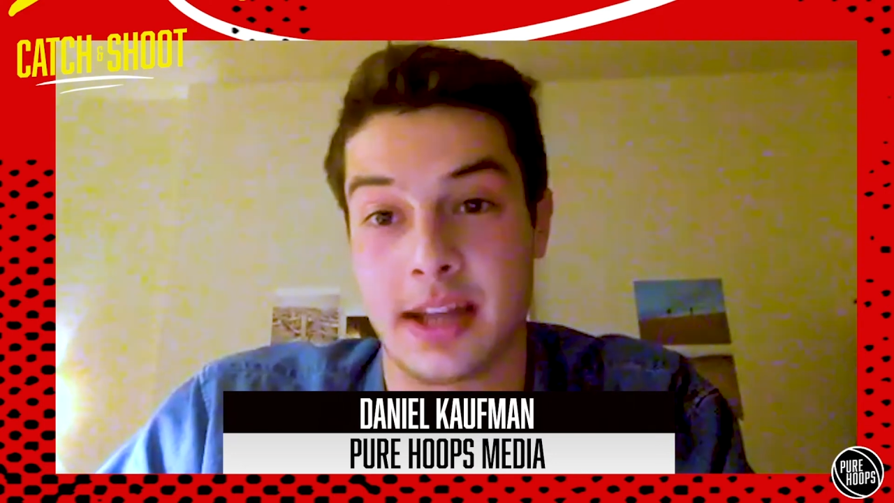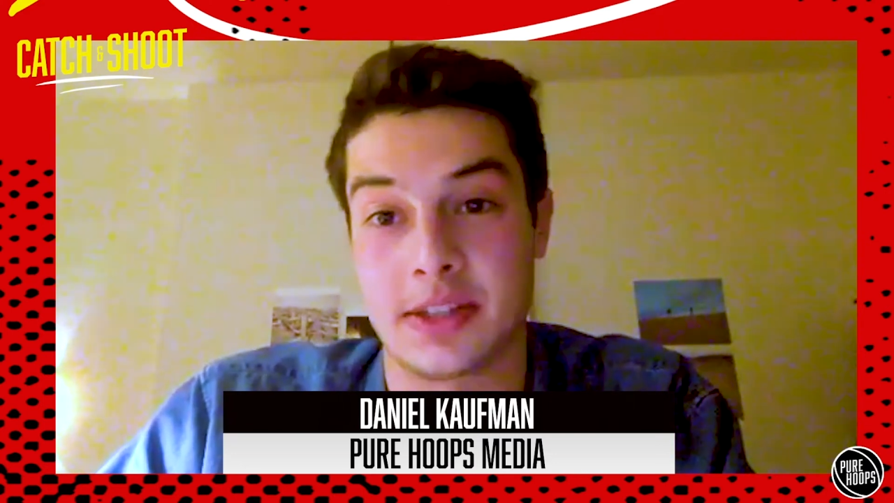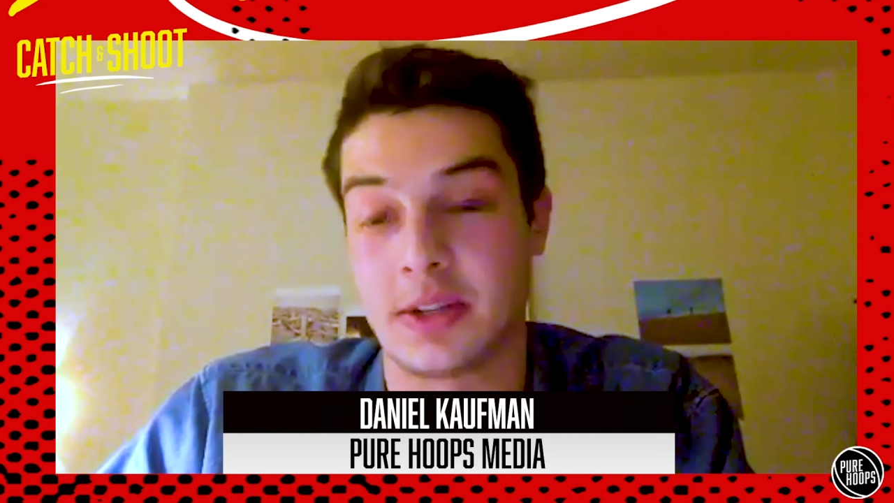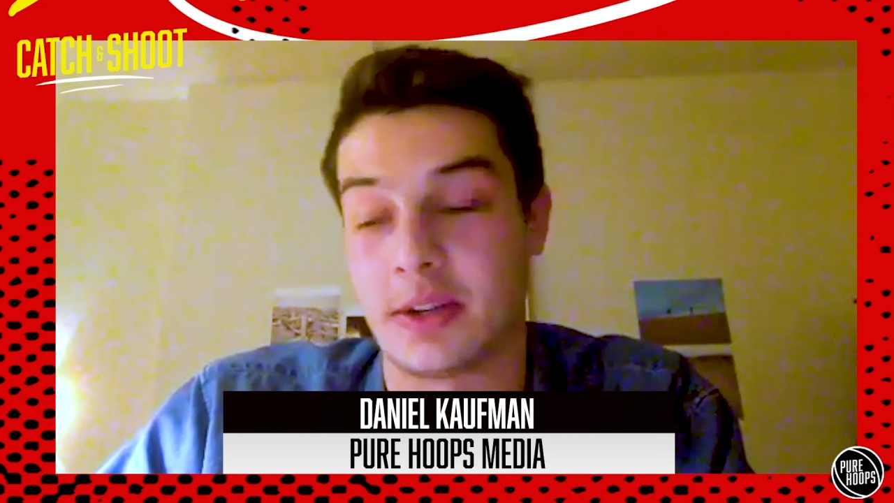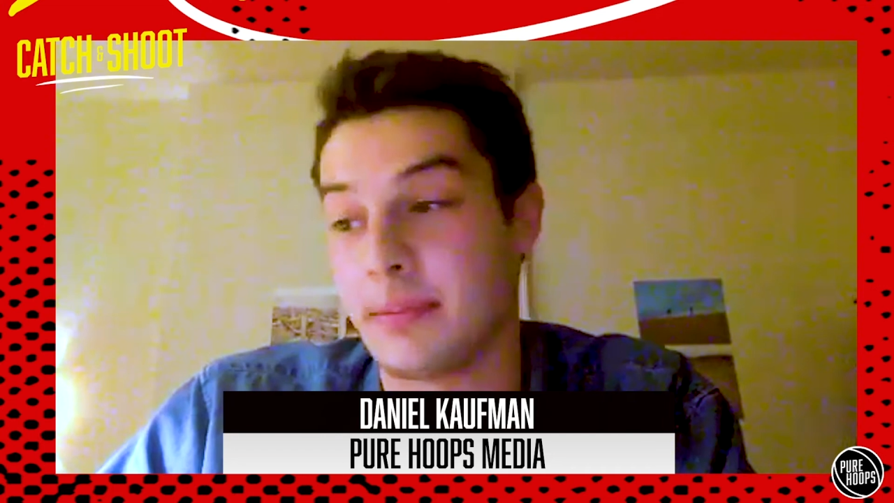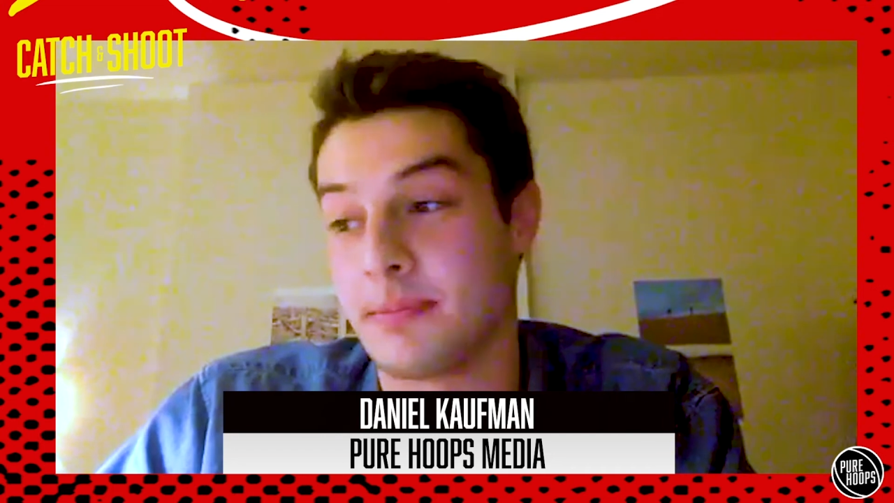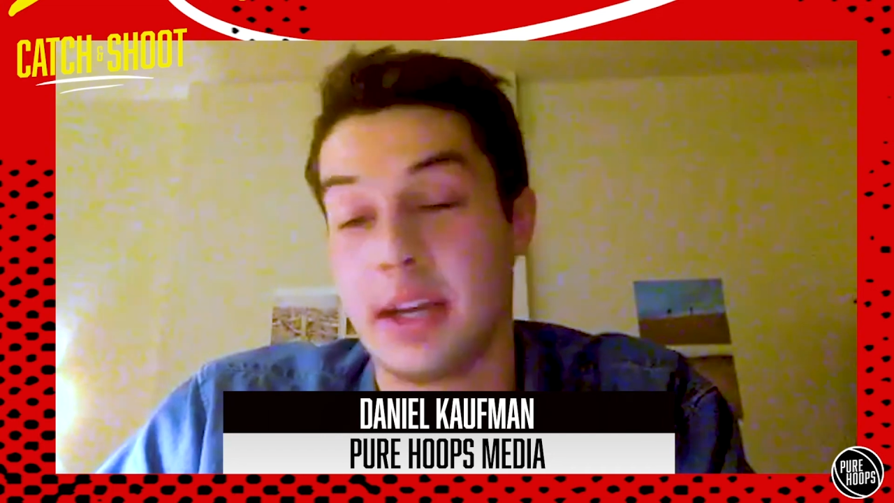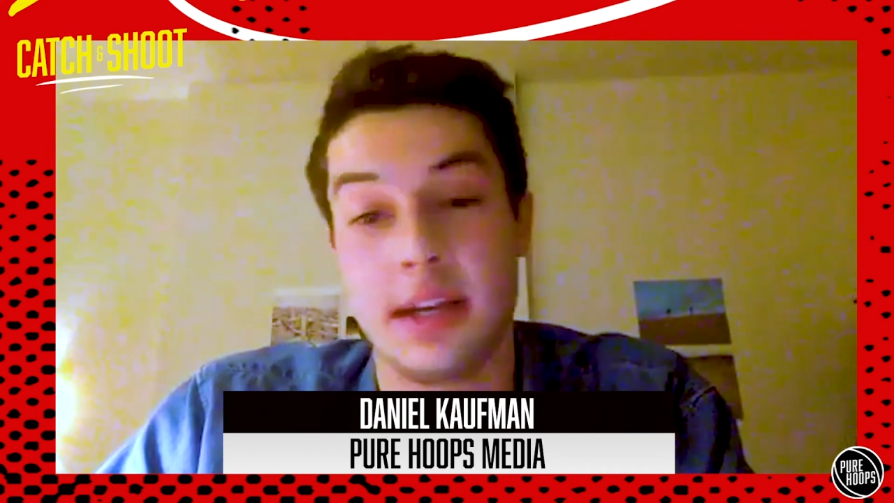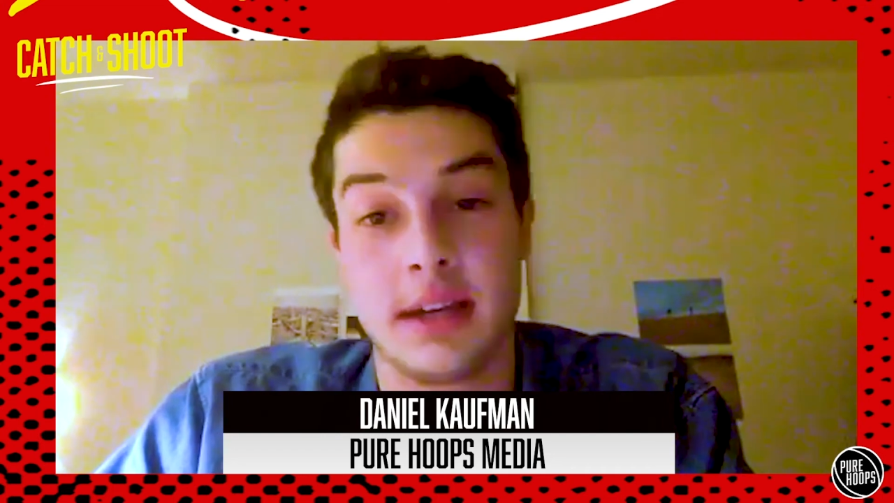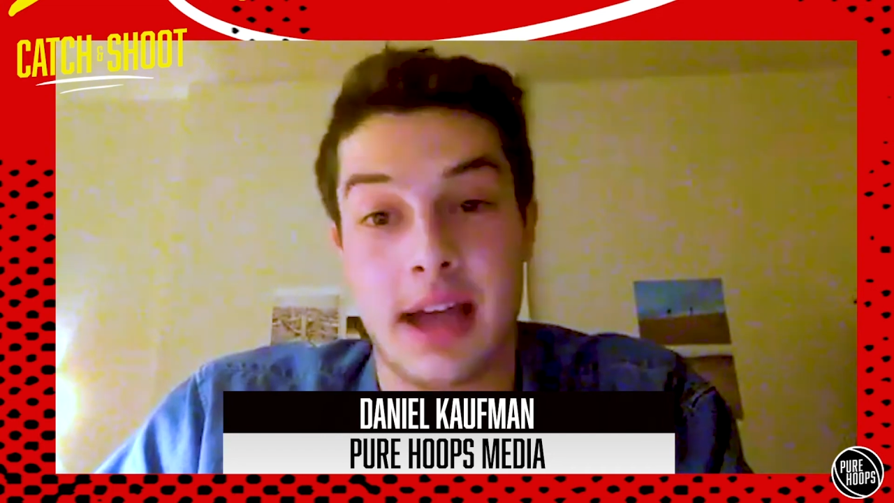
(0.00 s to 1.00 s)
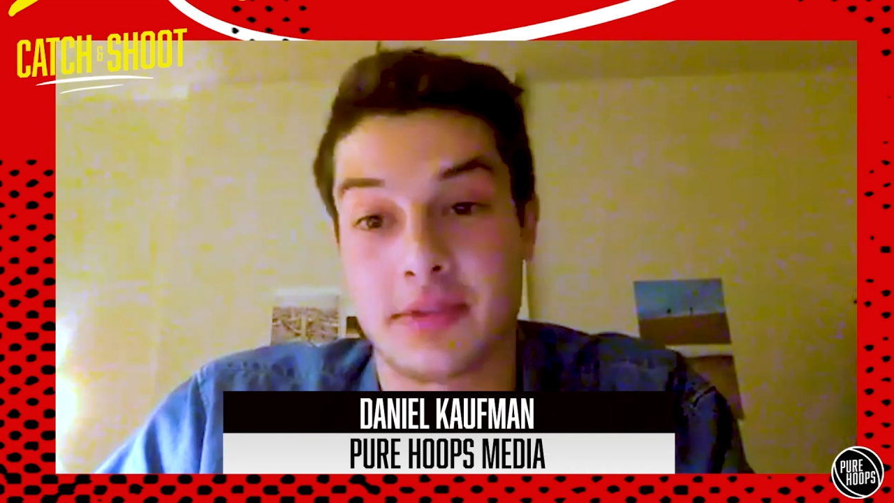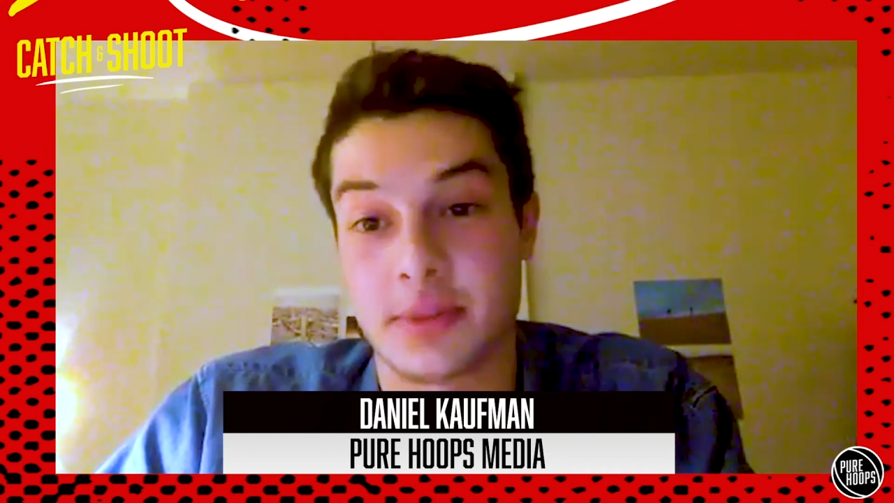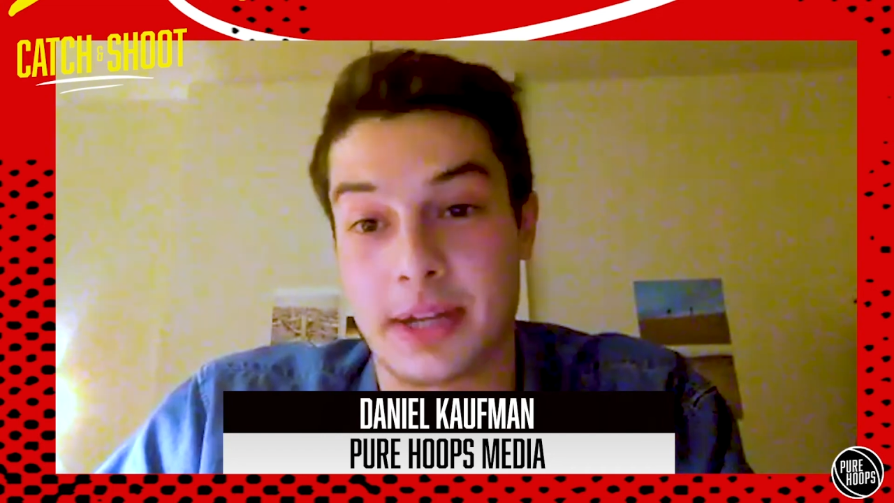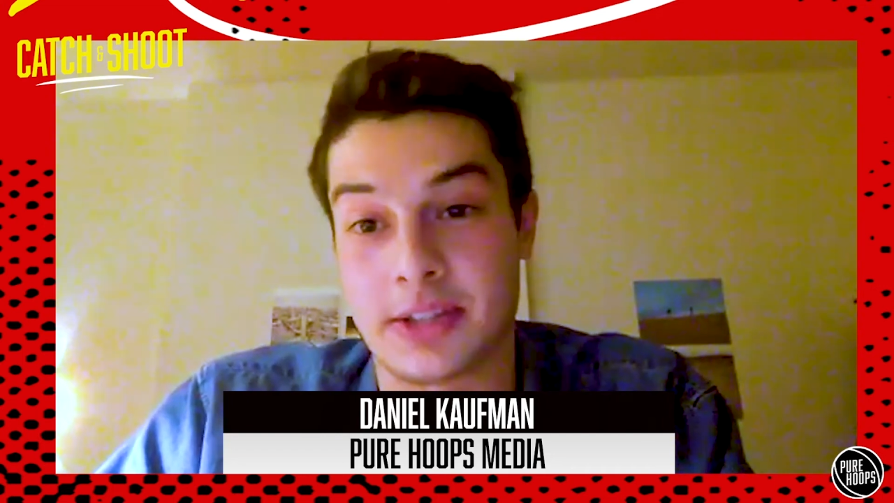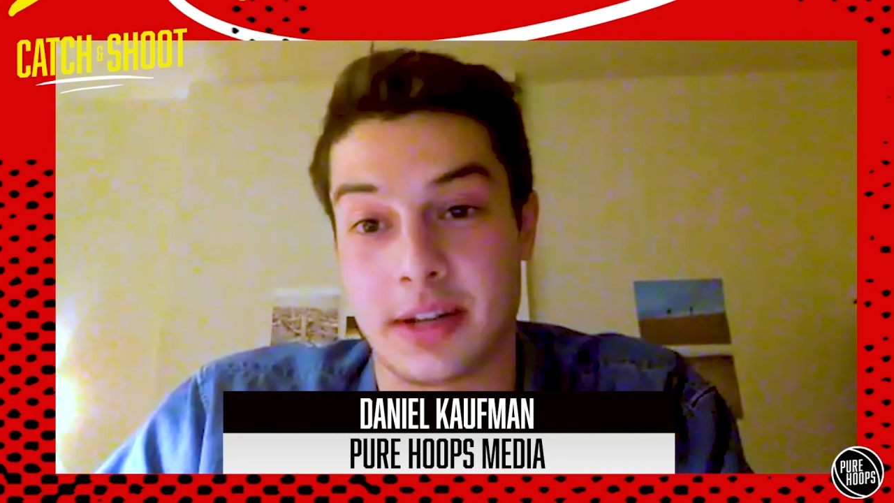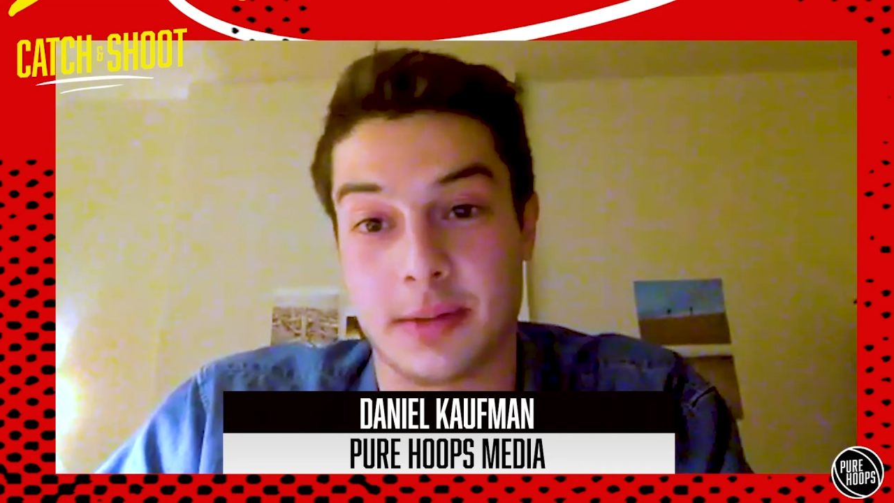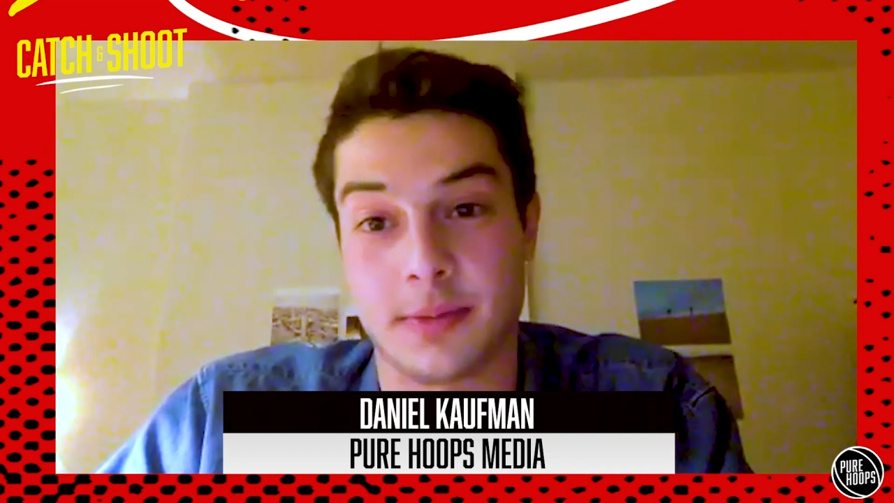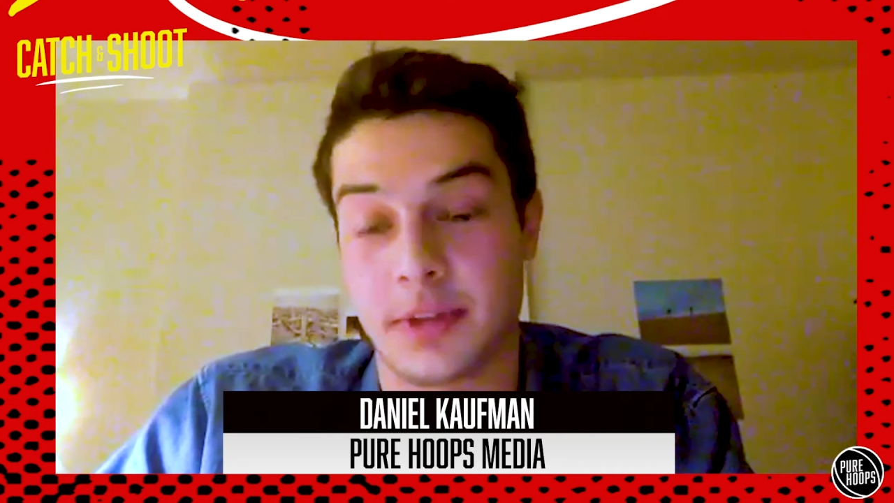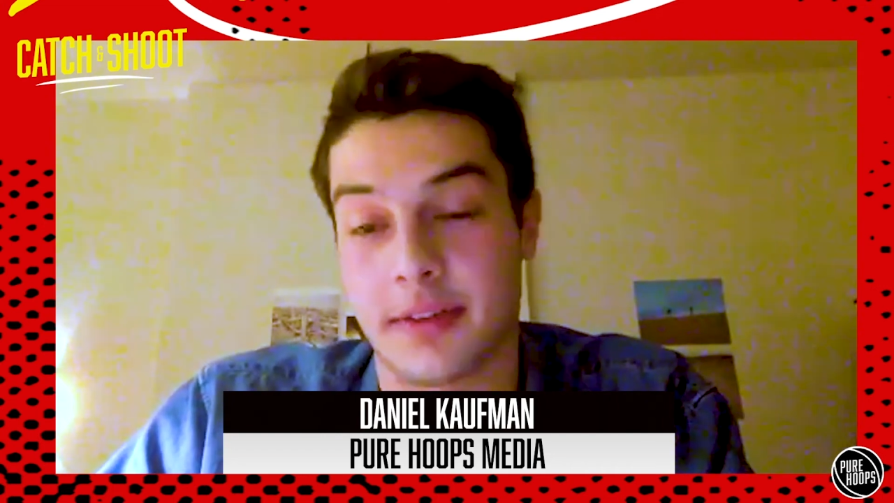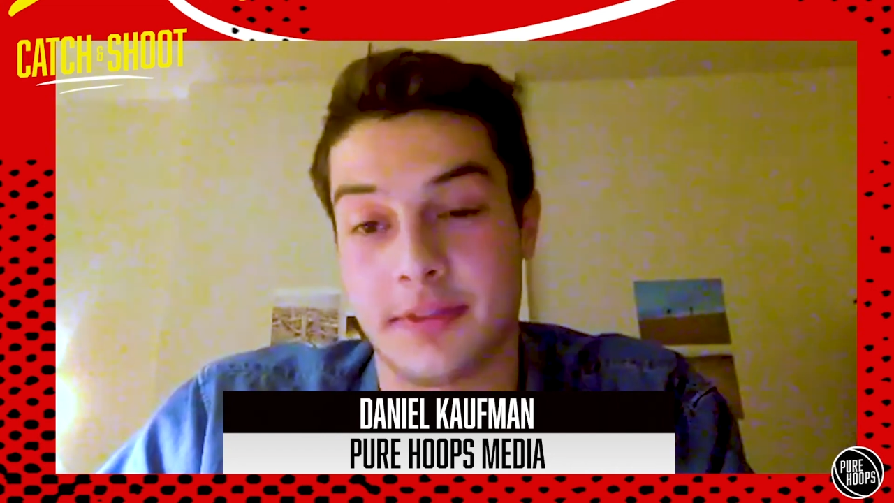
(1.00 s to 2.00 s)
And so I have to imagine
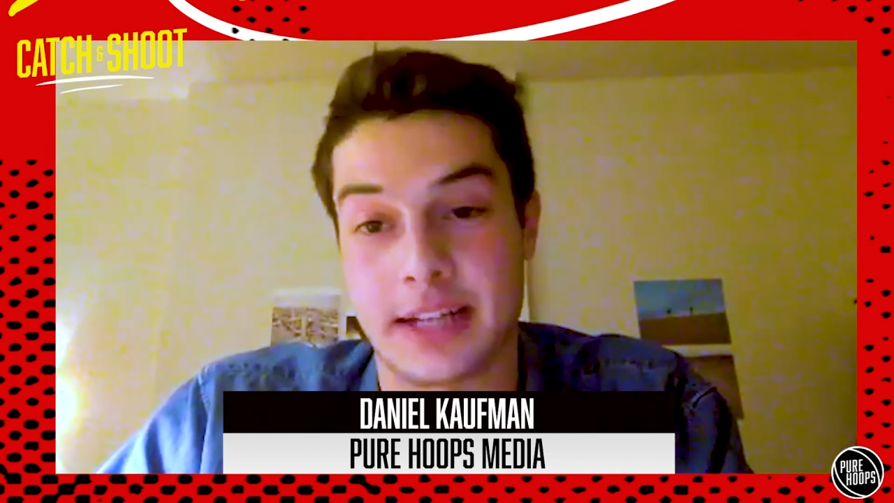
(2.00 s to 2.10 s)
that'll